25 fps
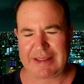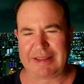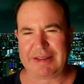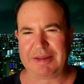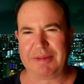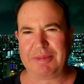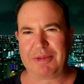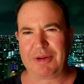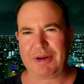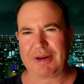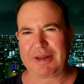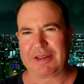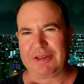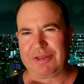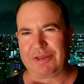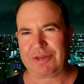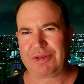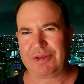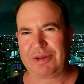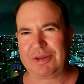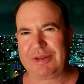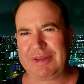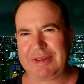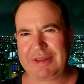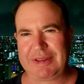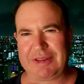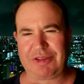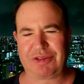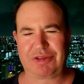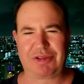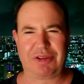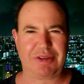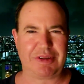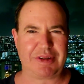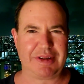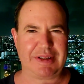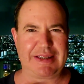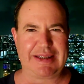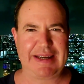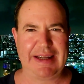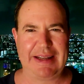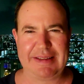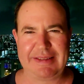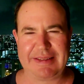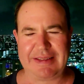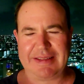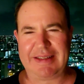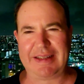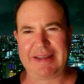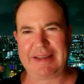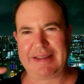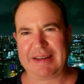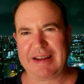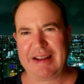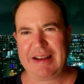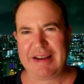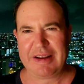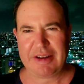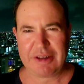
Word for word: and the more I control it, the stronger it gets, and then it